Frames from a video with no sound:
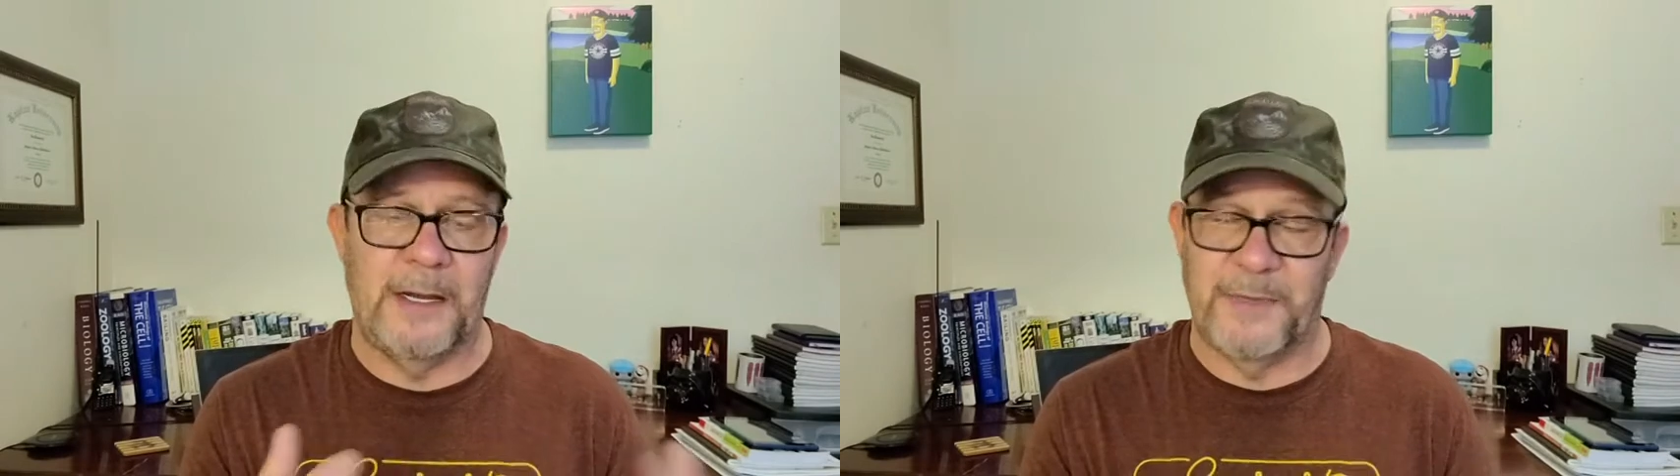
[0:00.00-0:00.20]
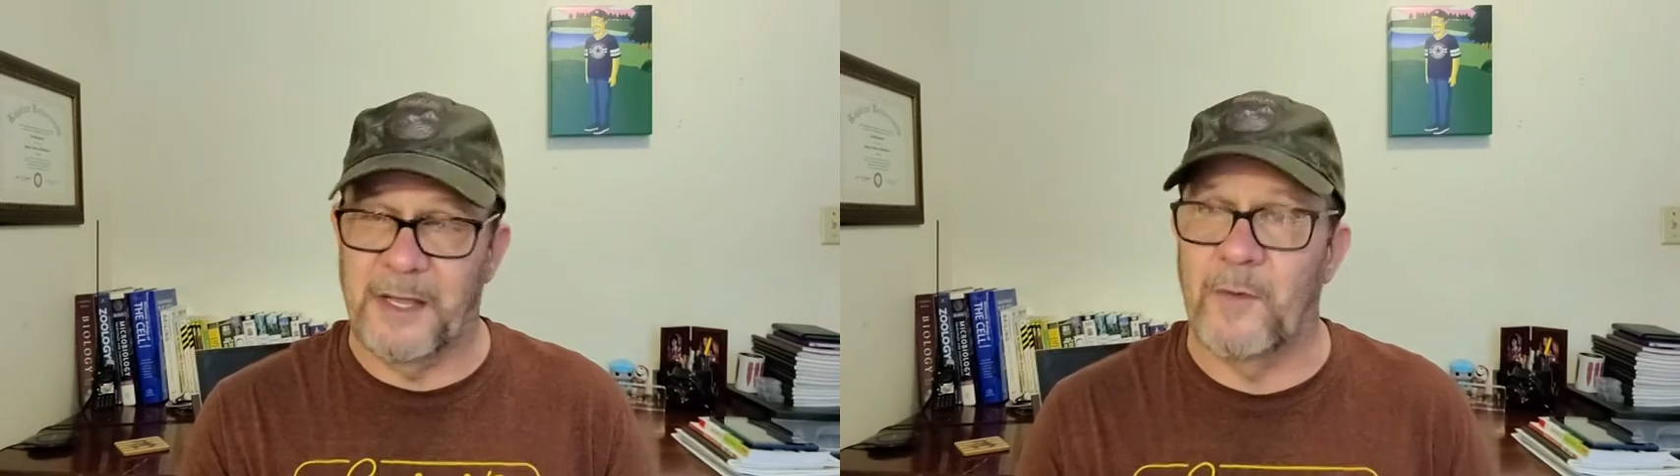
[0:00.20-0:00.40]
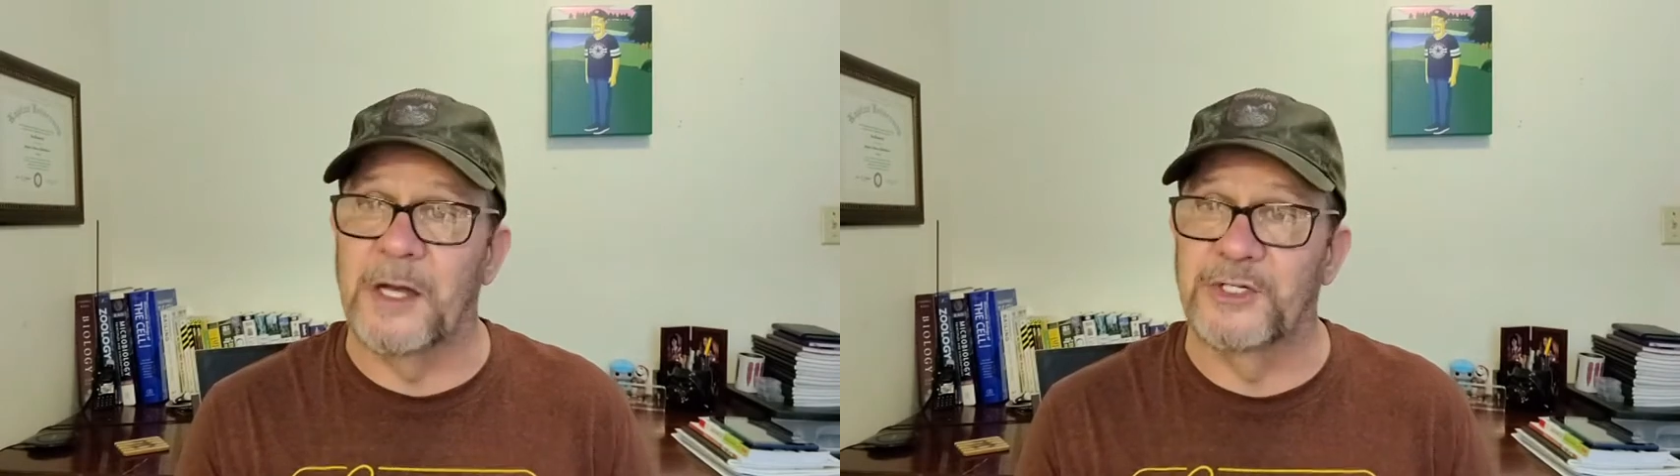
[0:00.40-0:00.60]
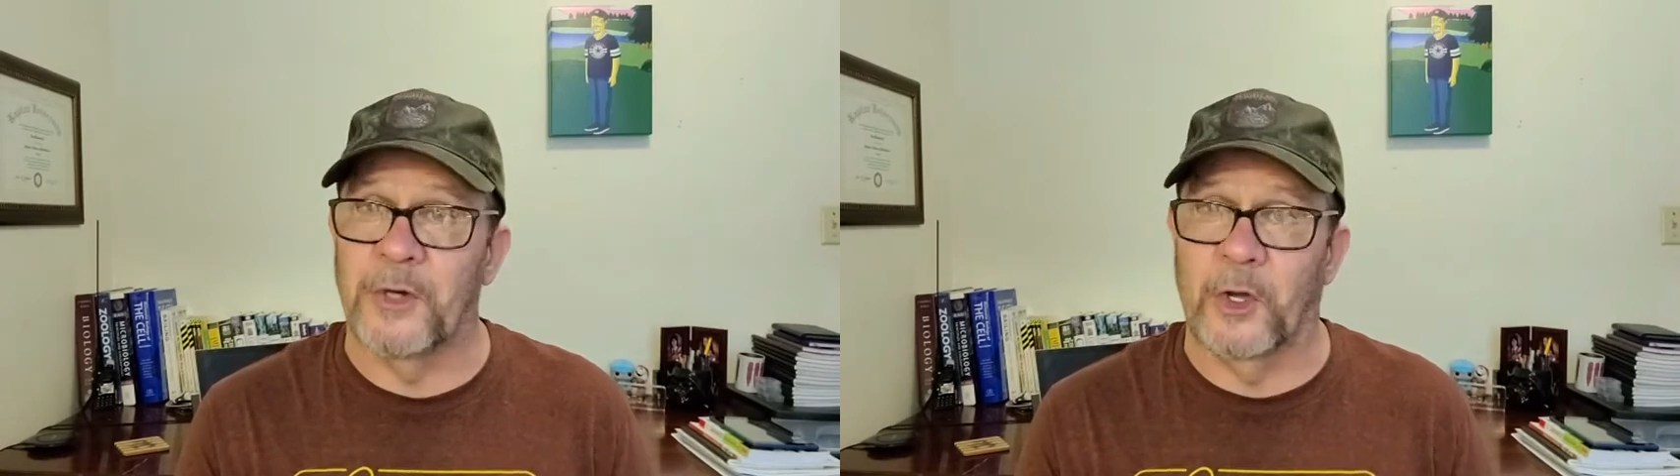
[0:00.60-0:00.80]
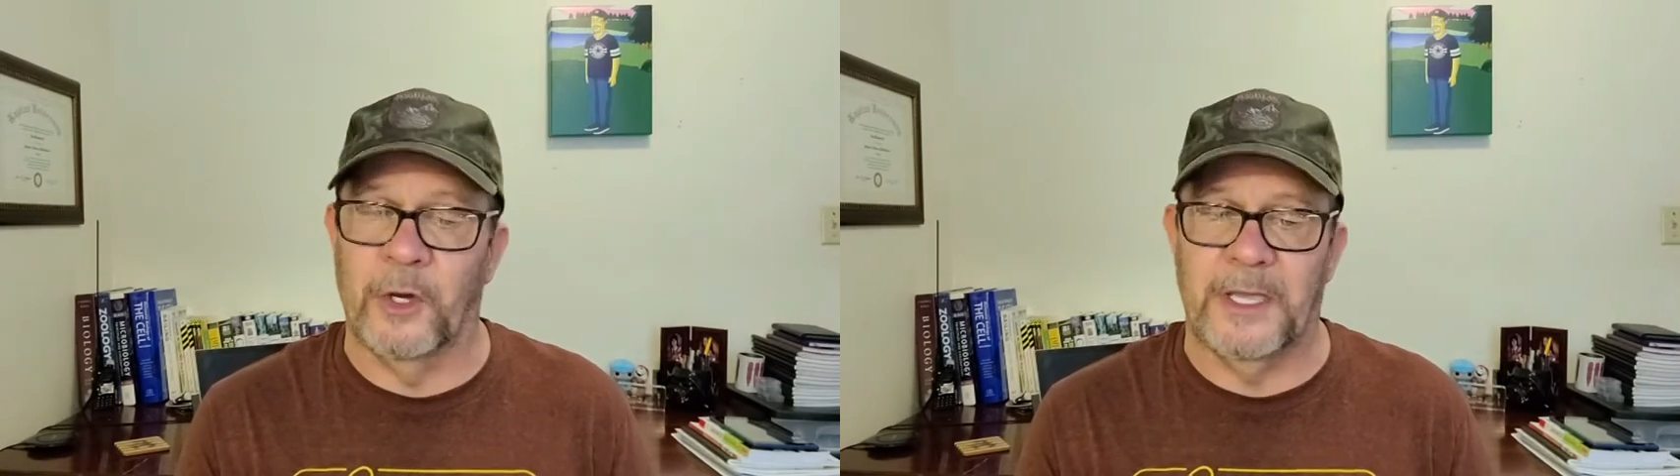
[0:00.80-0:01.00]
I'm getting ready to
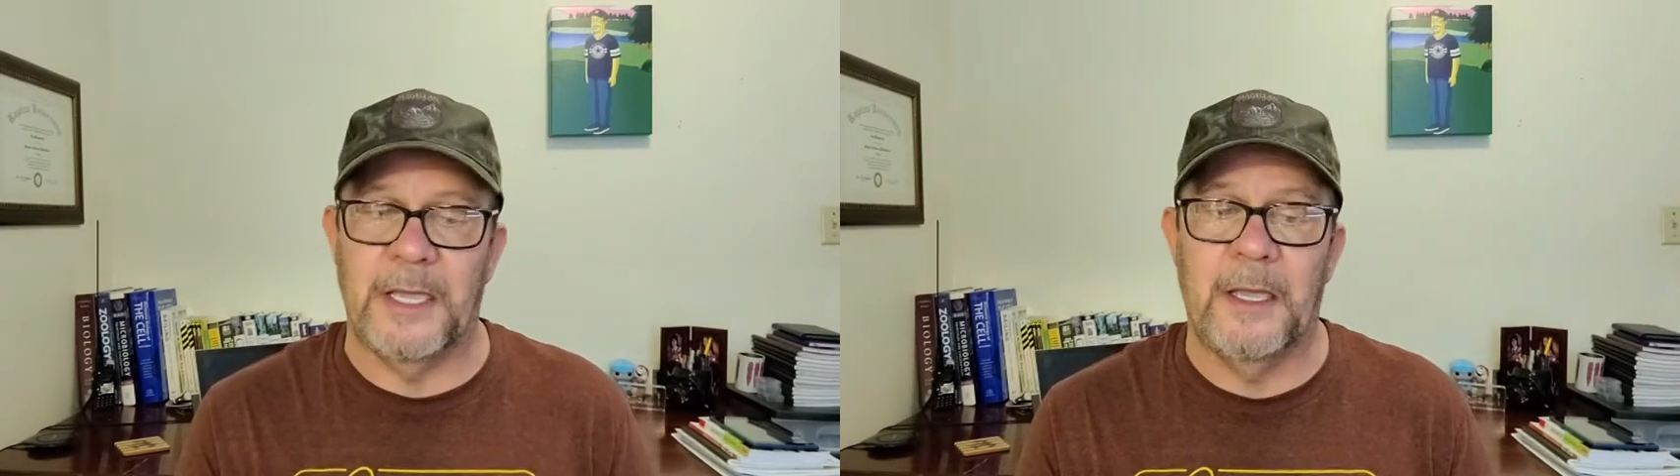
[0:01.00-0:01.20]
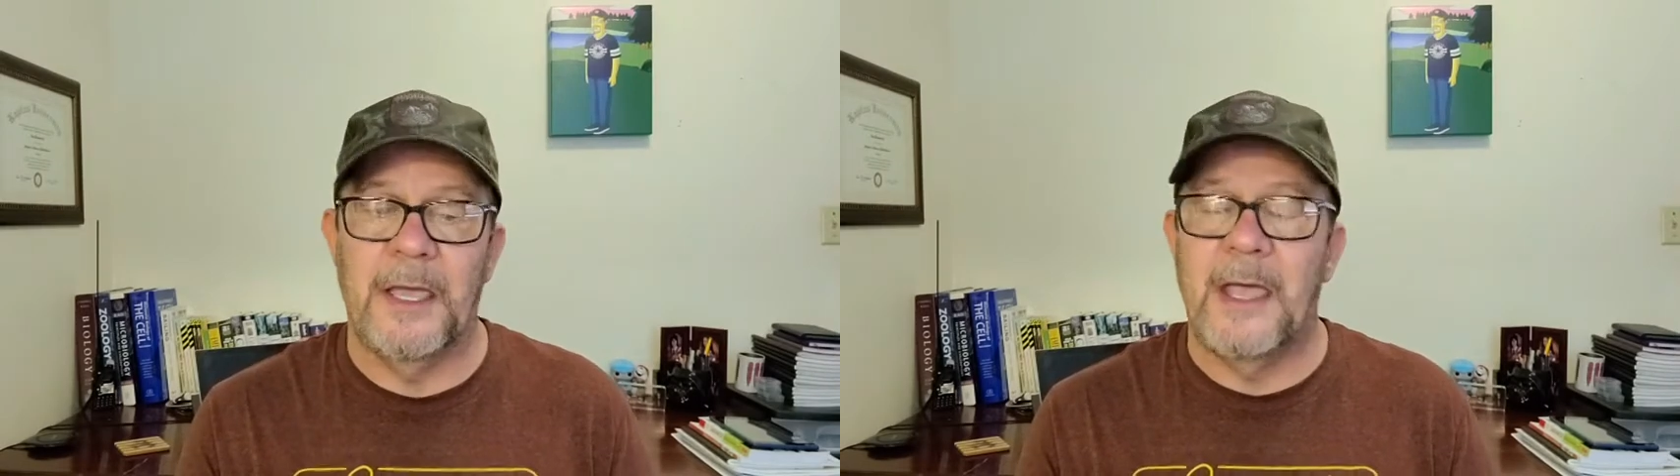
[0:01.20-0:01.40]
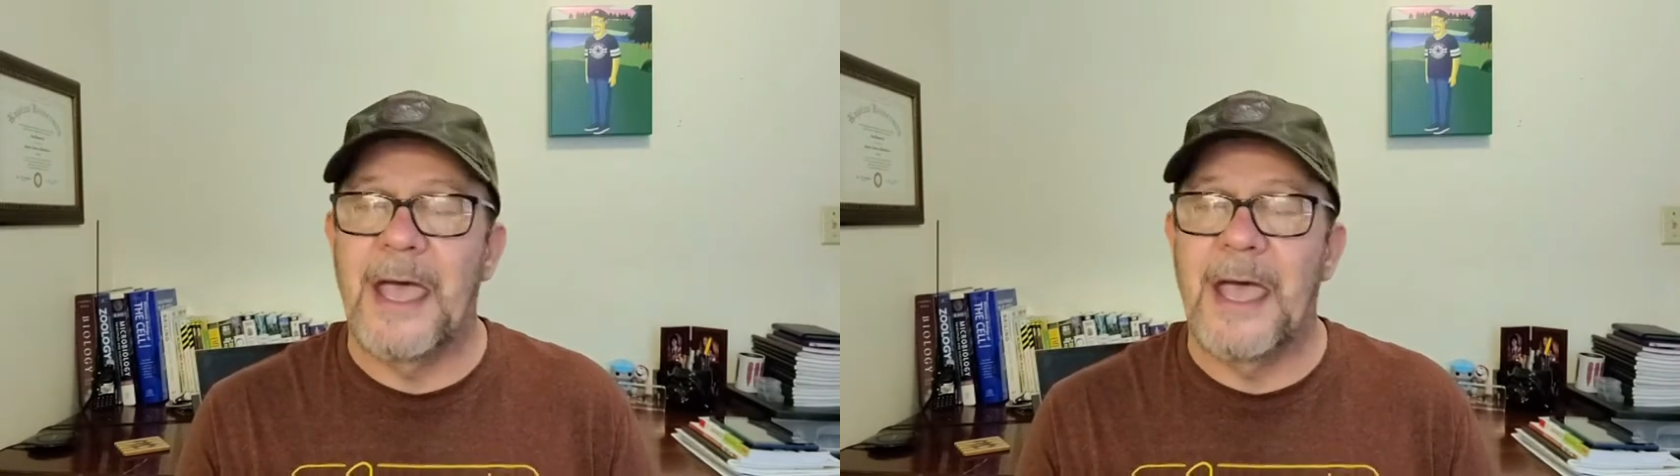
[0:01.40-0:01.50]
start cooking,